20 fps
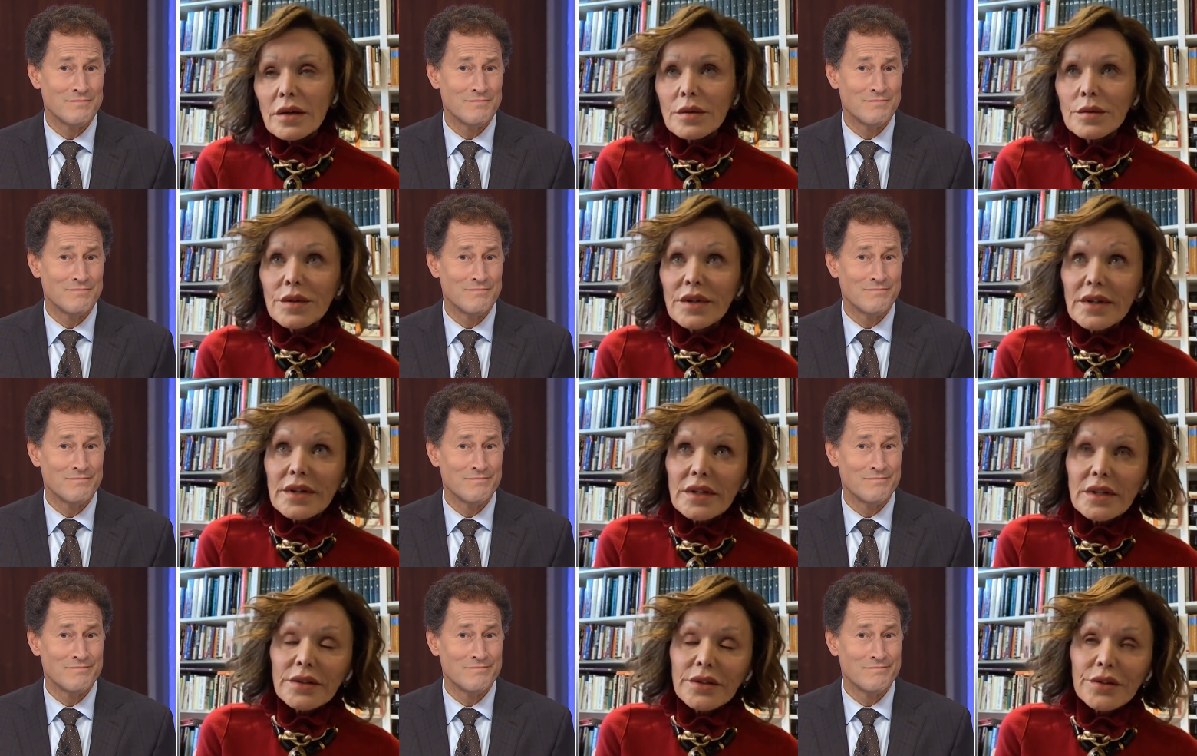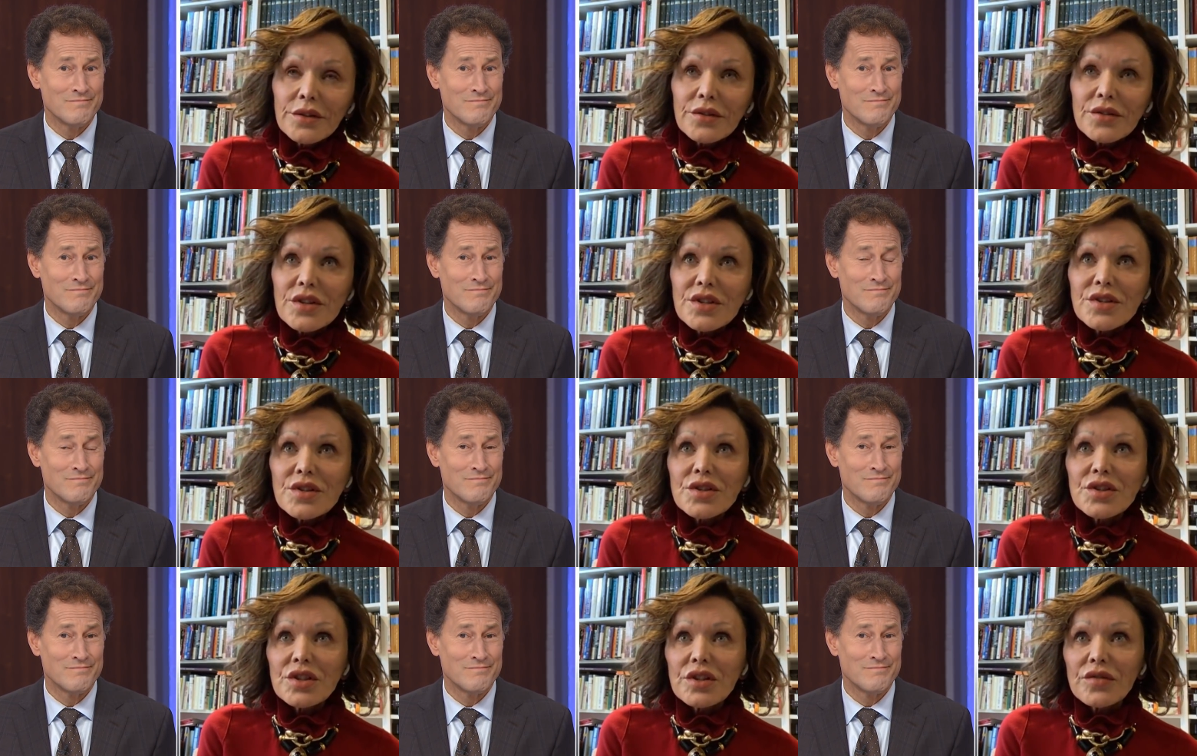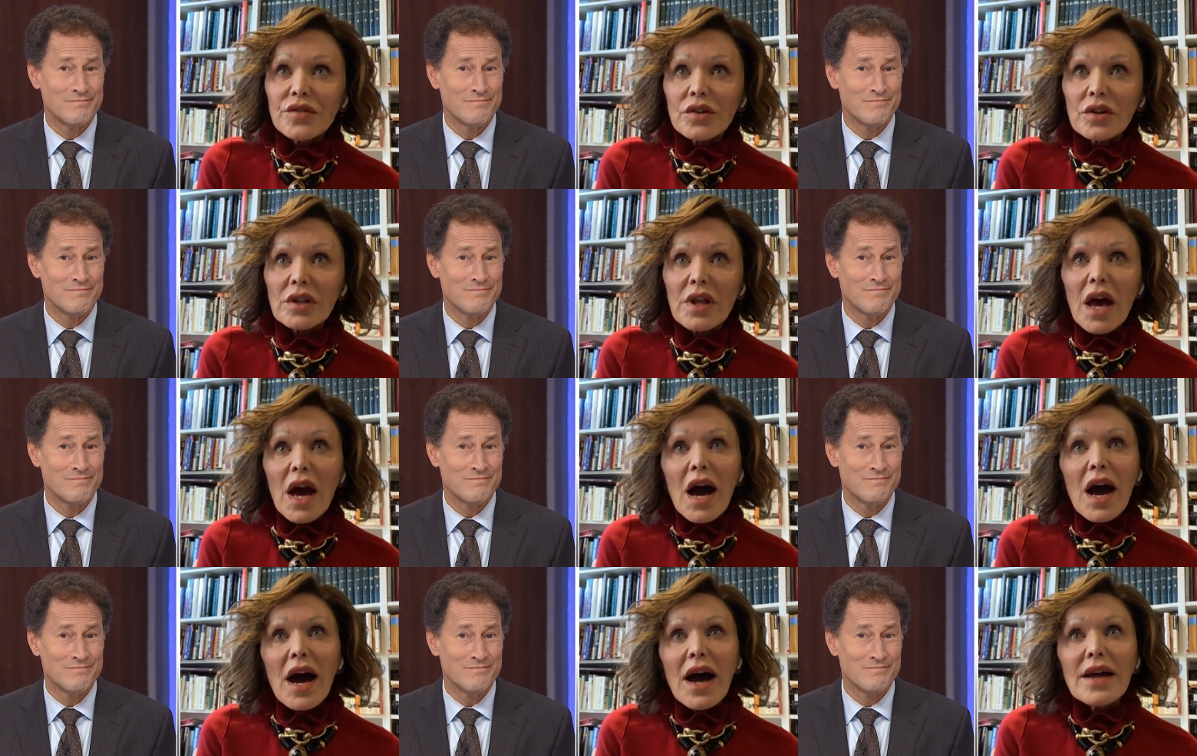Speaker 1: well, you know, this is difficult.
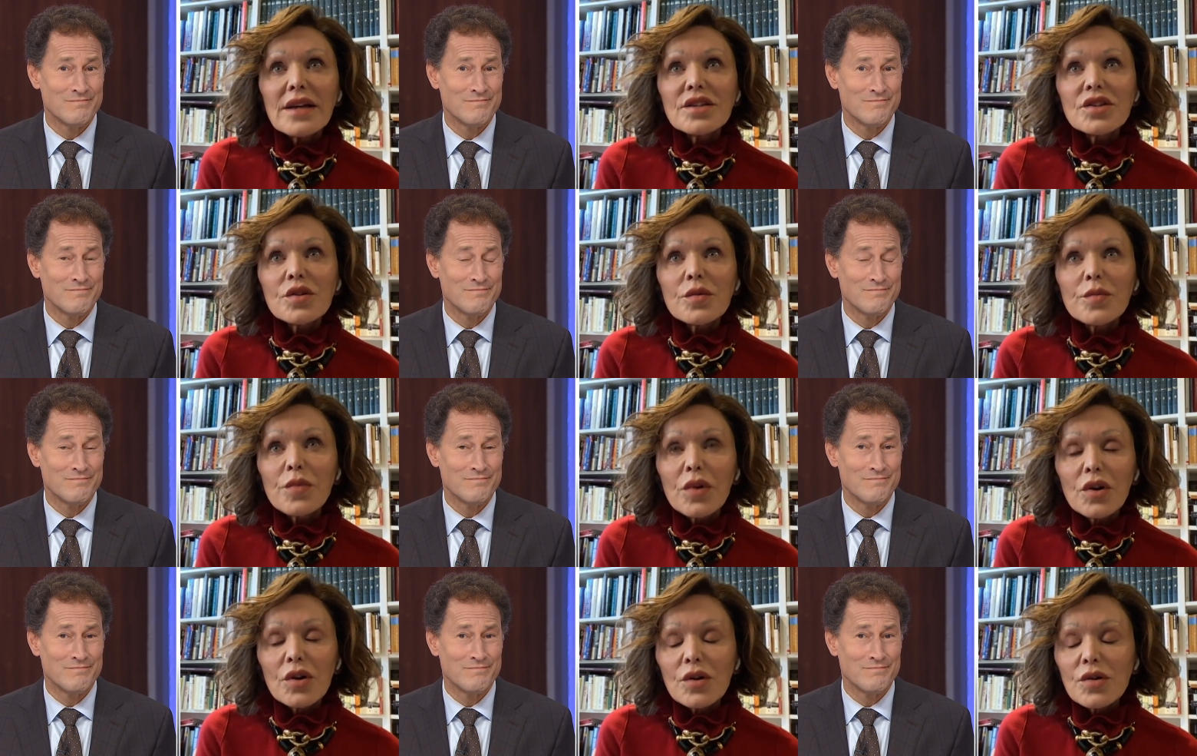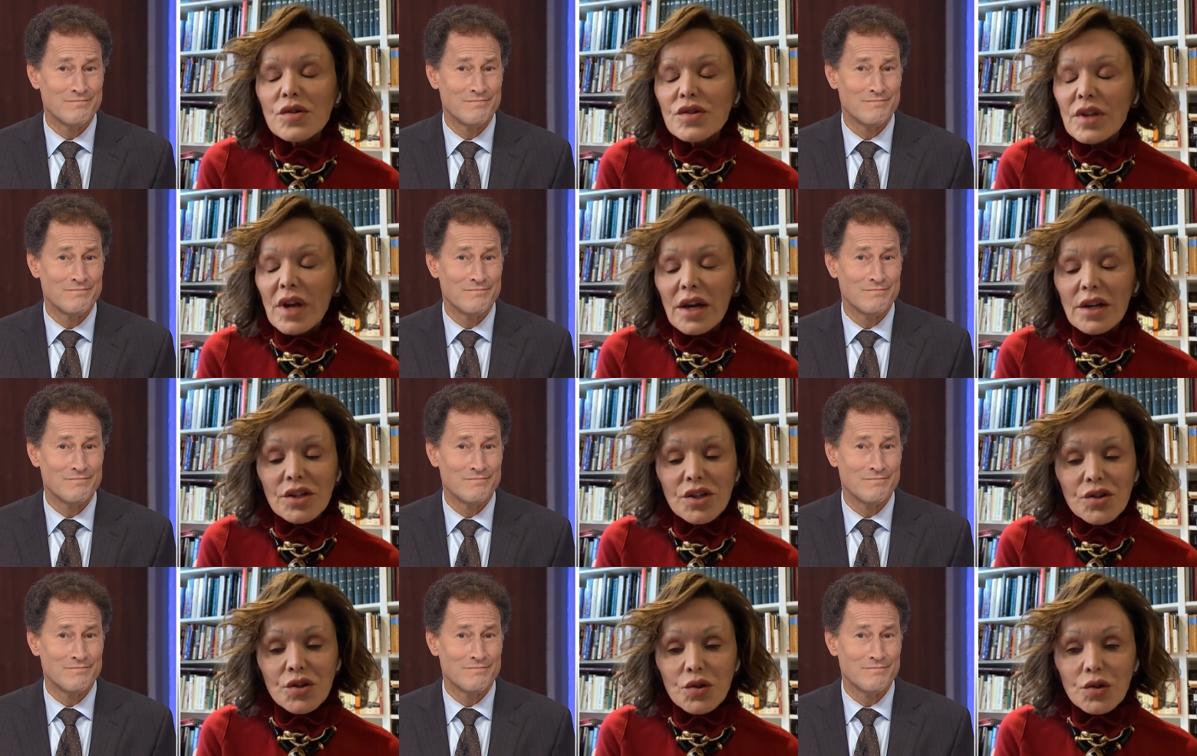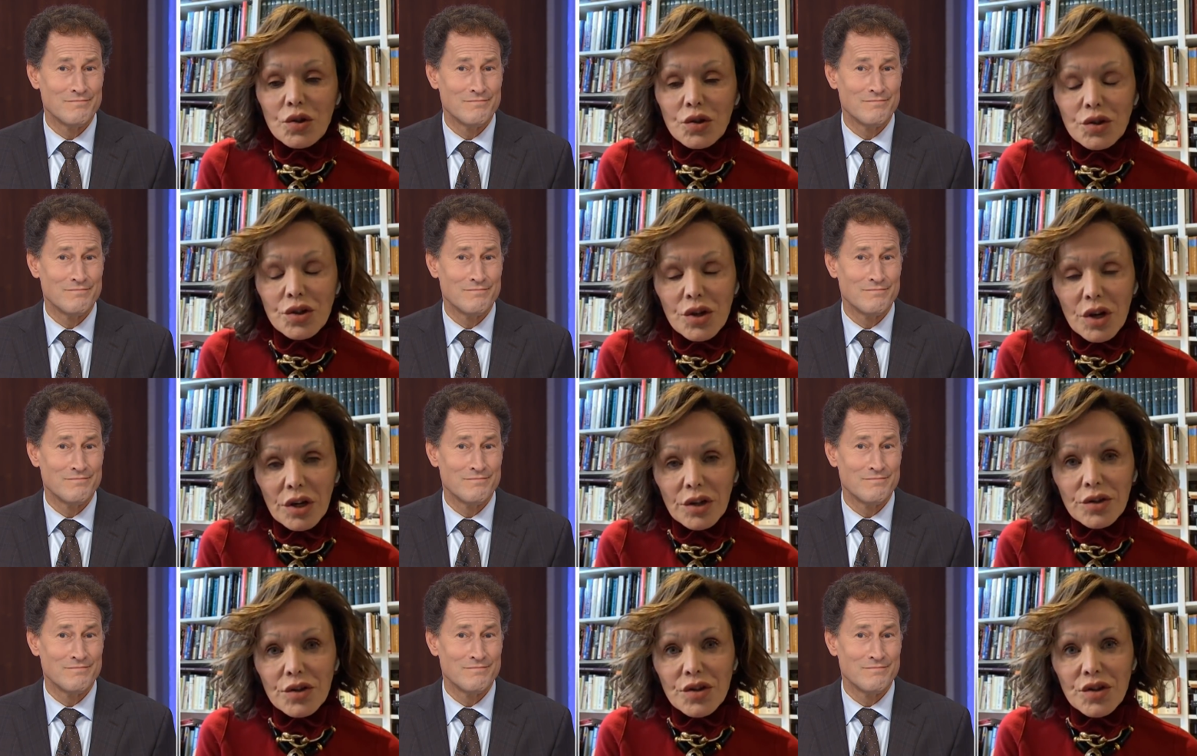I suppose I just could
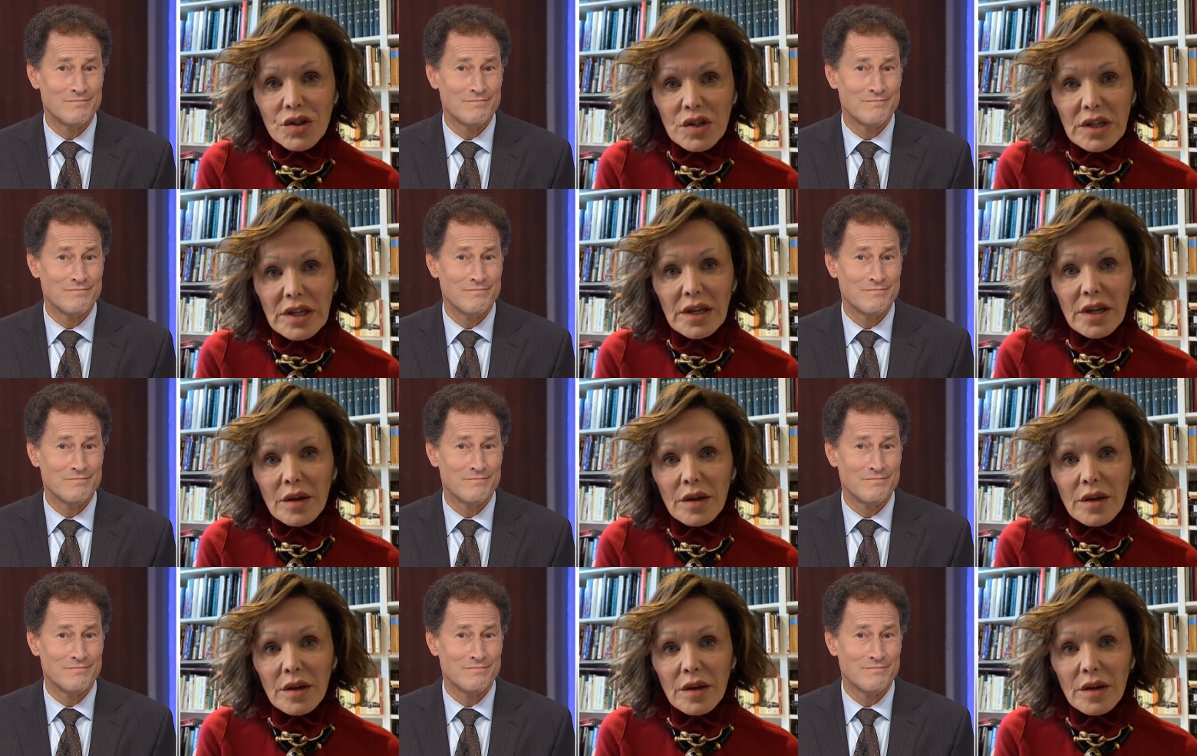not see